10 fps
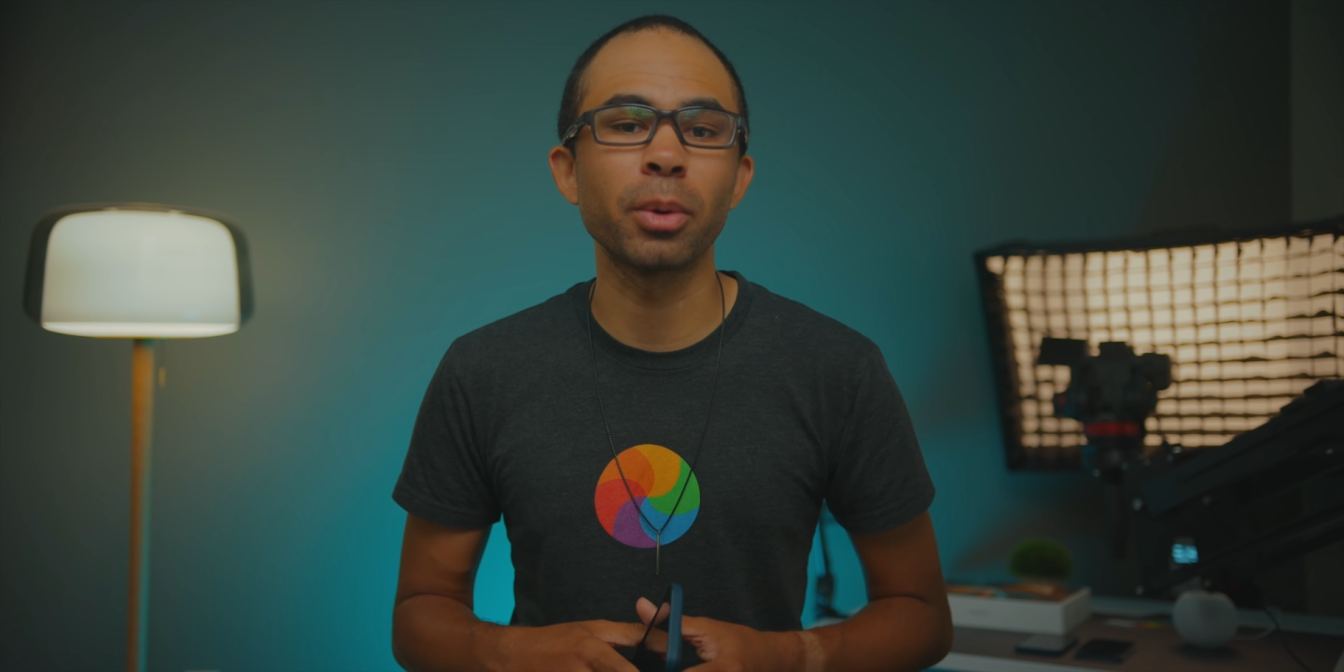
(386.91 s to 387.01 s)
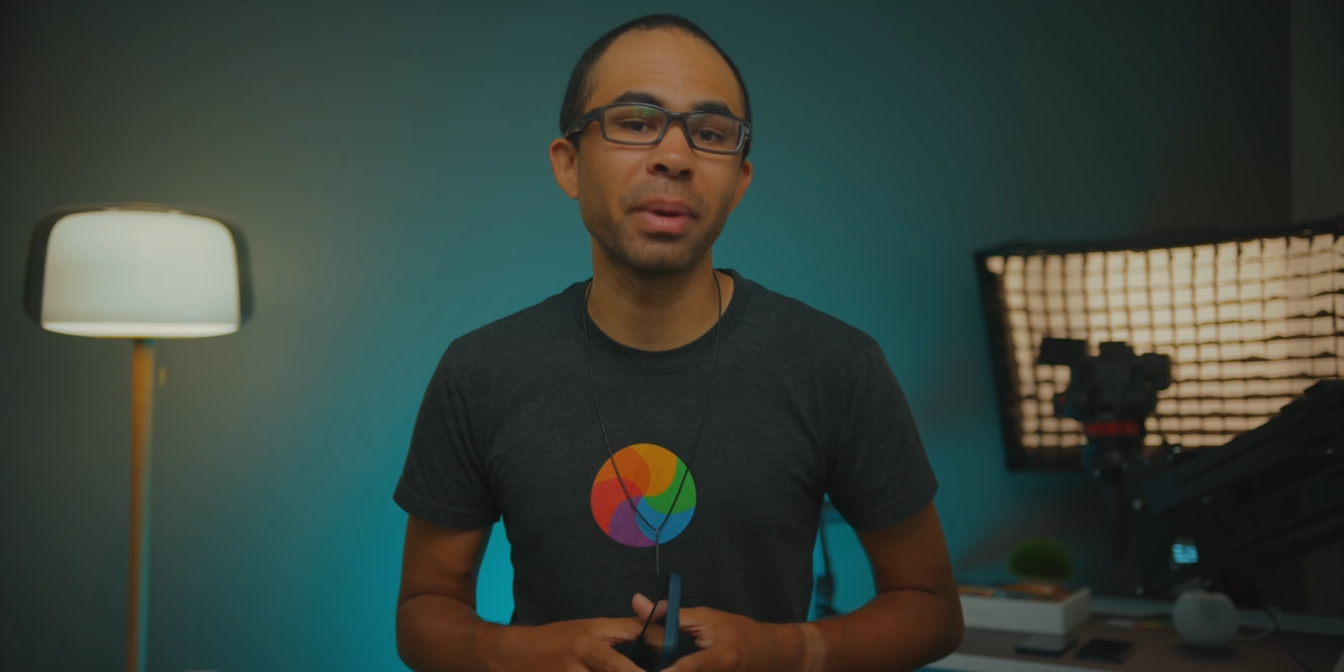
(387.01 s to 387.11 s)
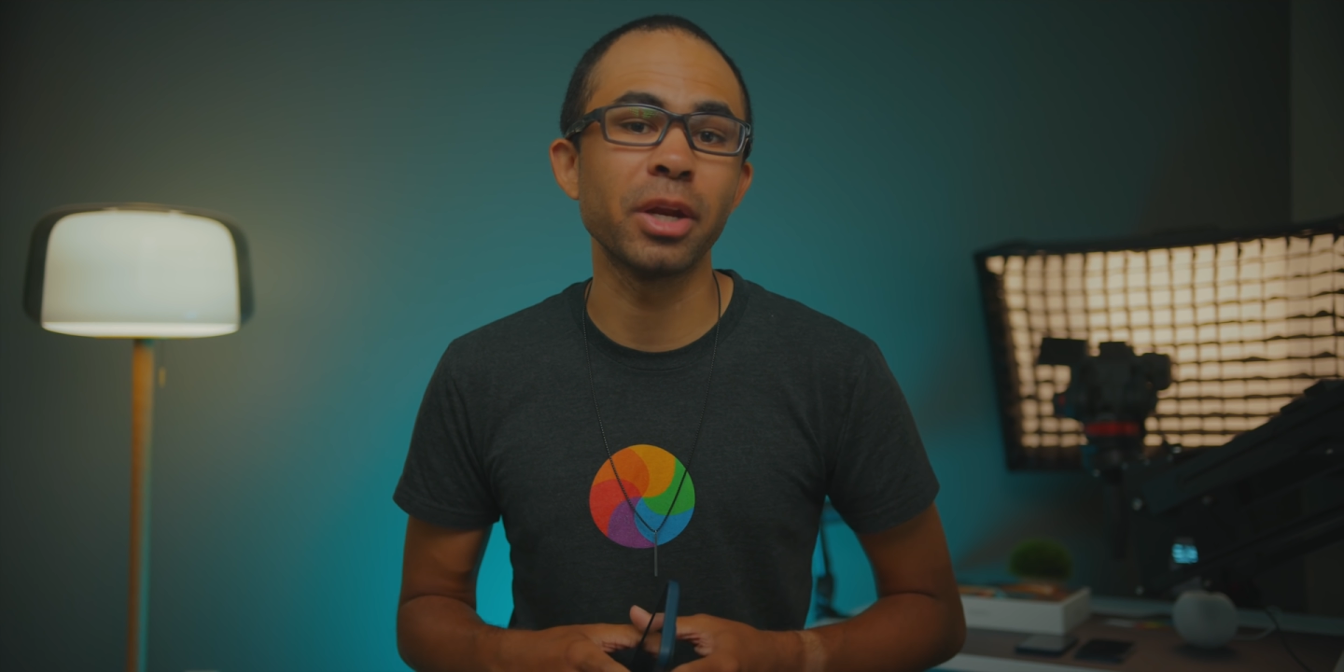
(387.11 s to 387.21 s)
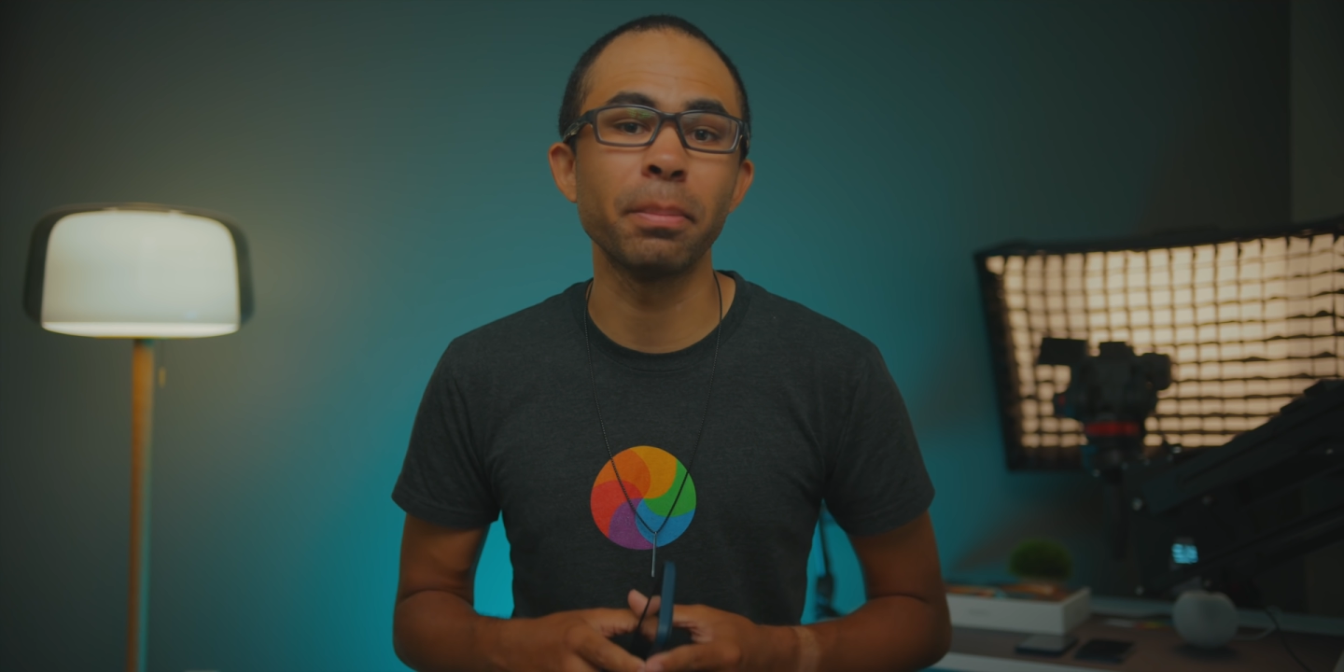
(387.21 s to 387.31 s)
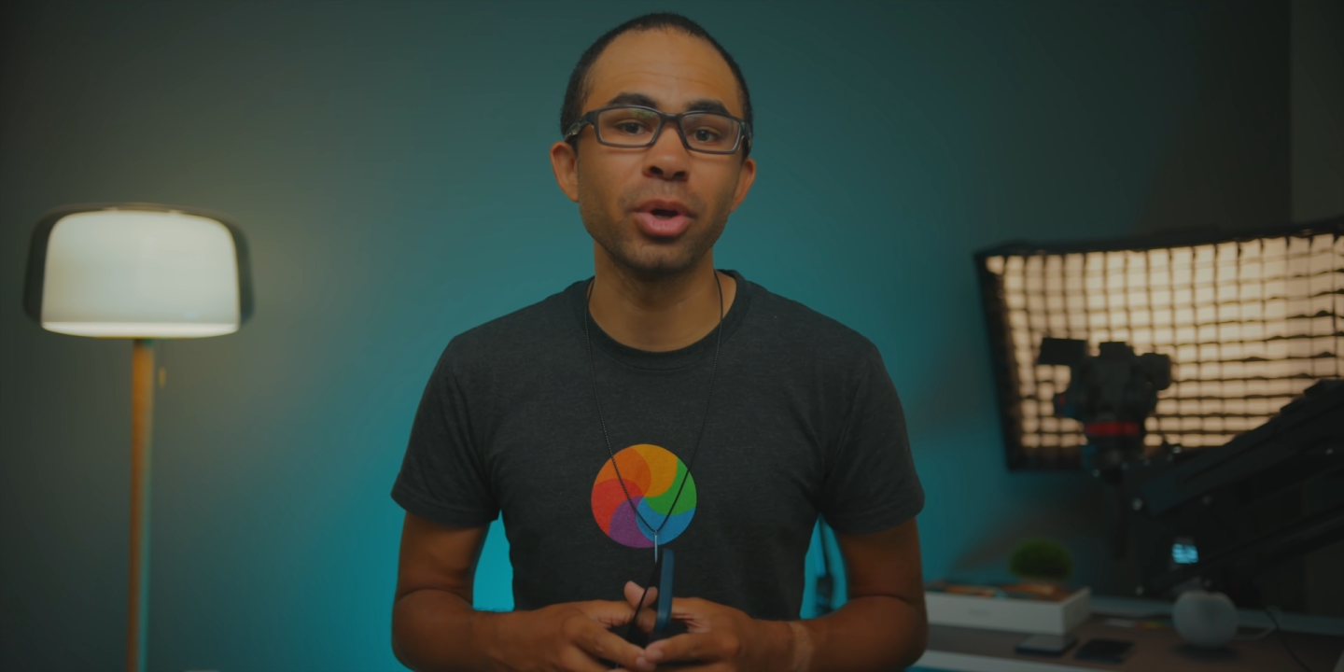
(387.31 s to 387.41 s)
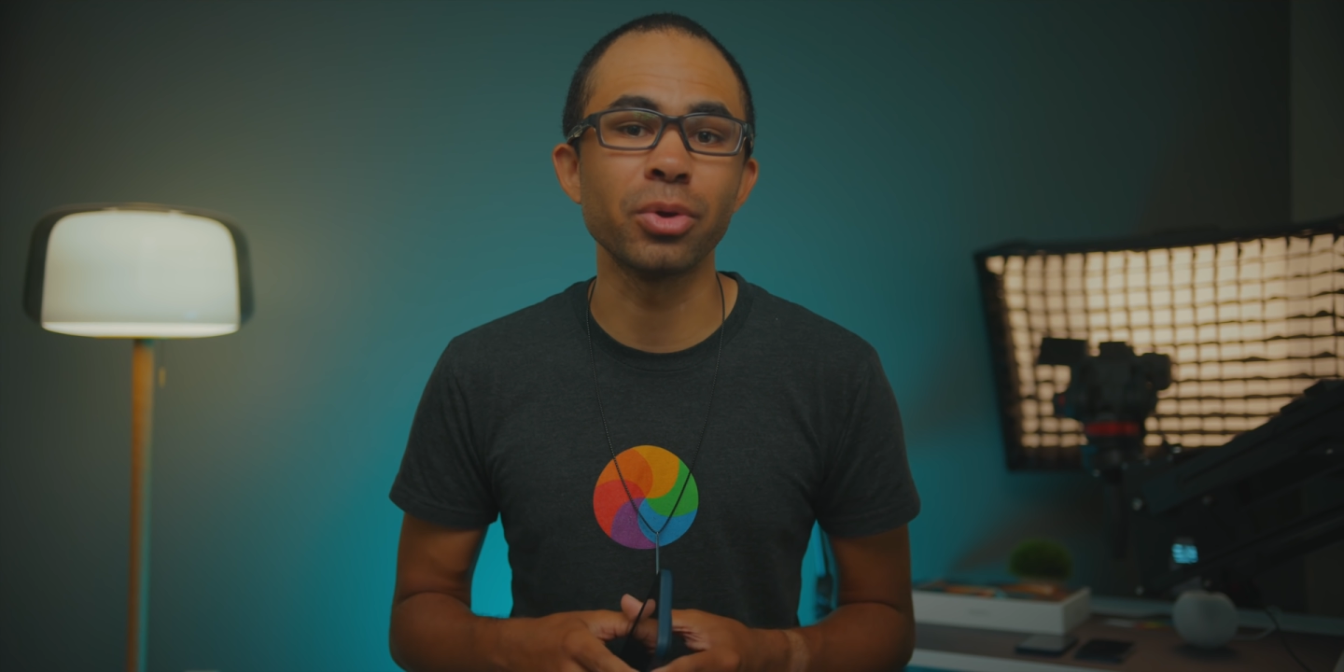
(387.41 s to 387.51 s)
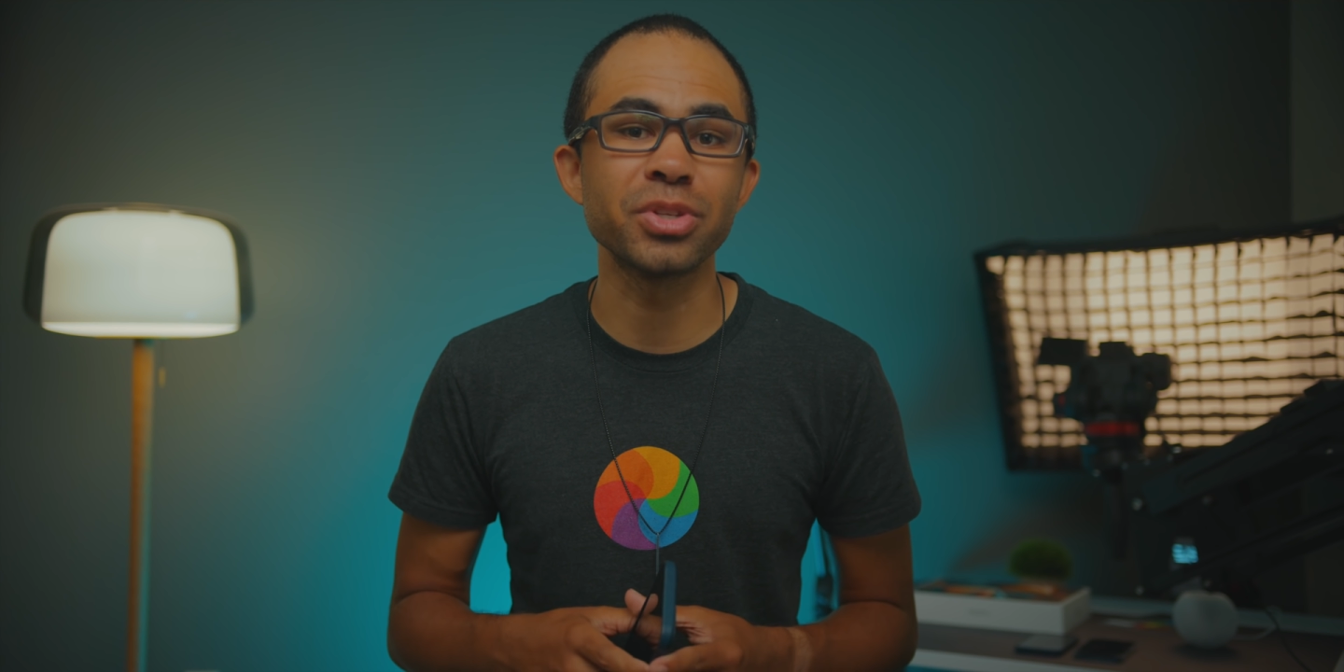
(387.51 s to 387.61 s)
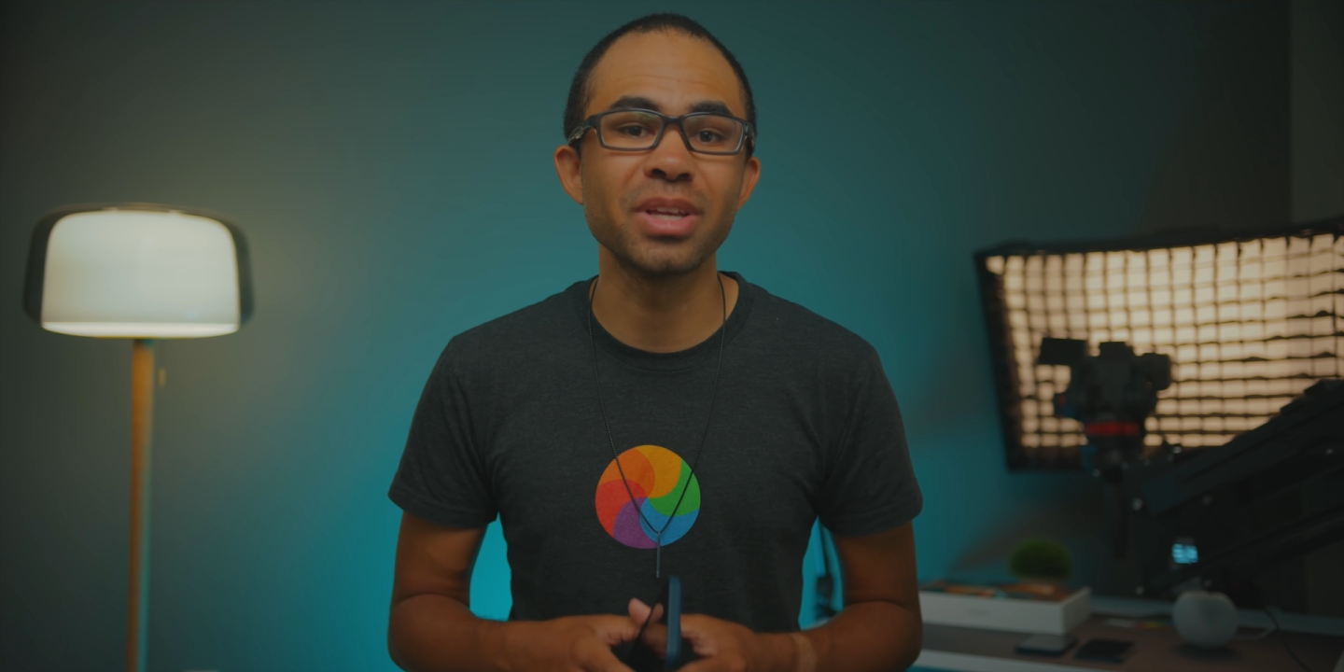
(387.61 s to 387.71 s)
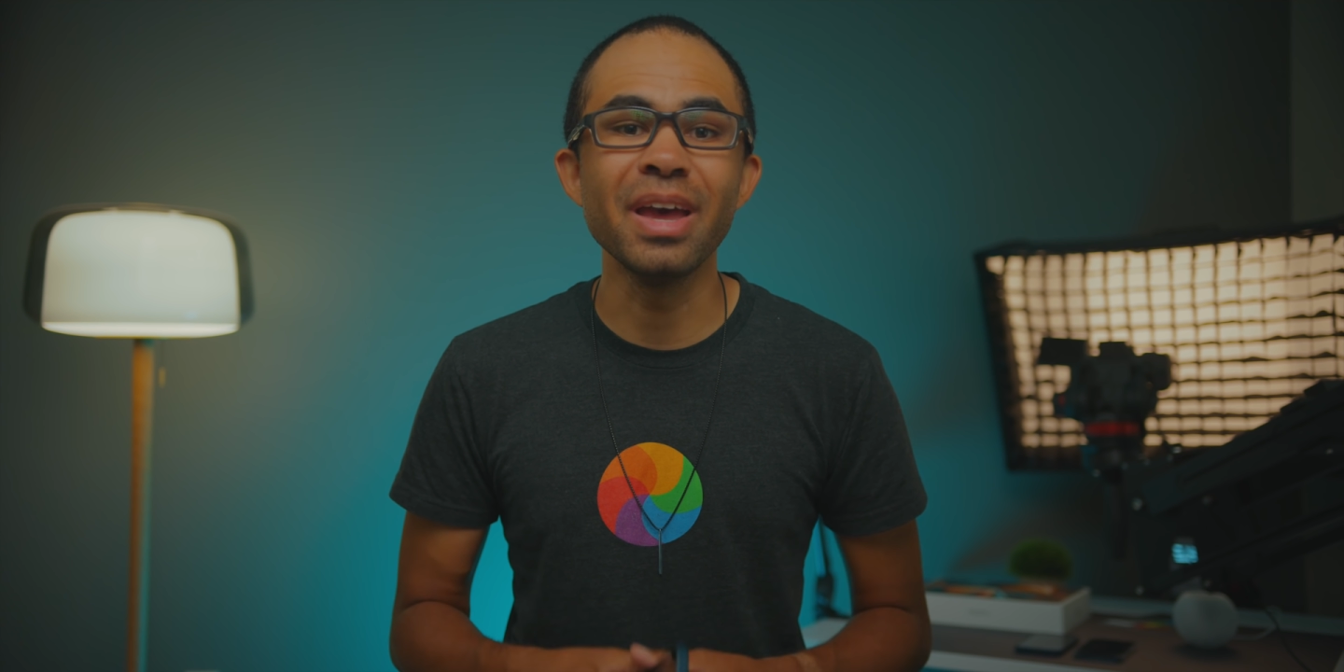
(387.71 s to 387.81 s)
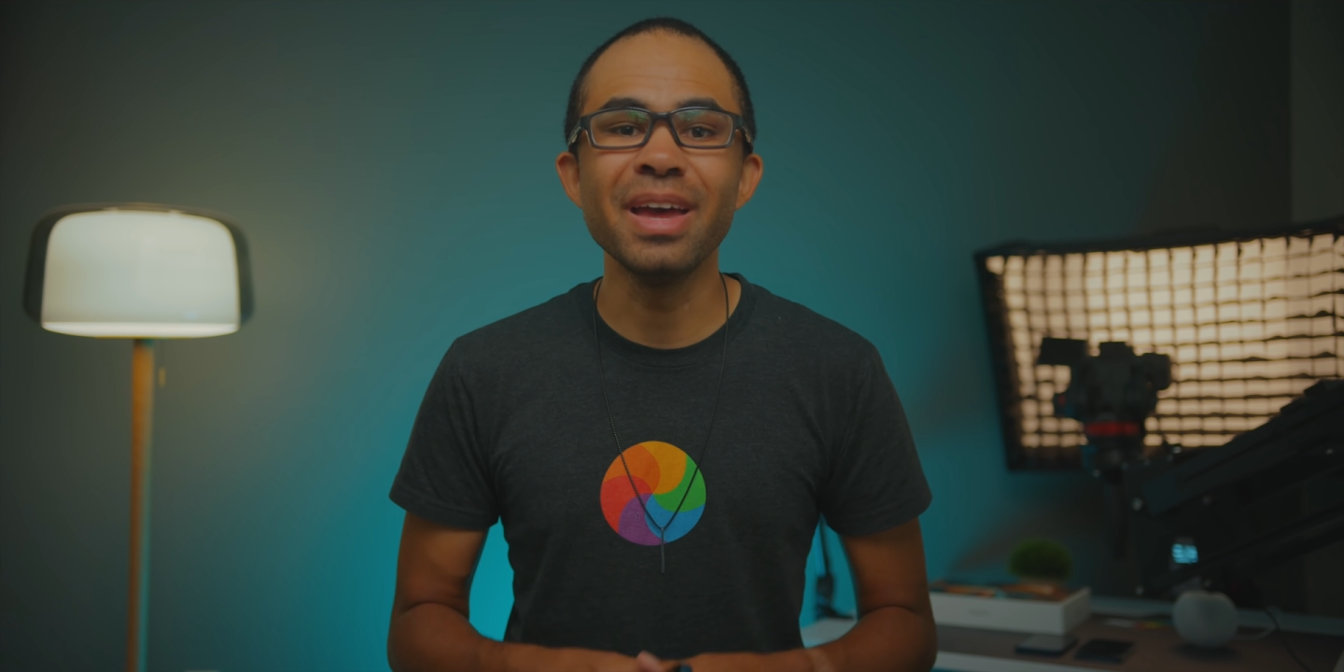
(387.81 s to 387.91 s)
beta builds,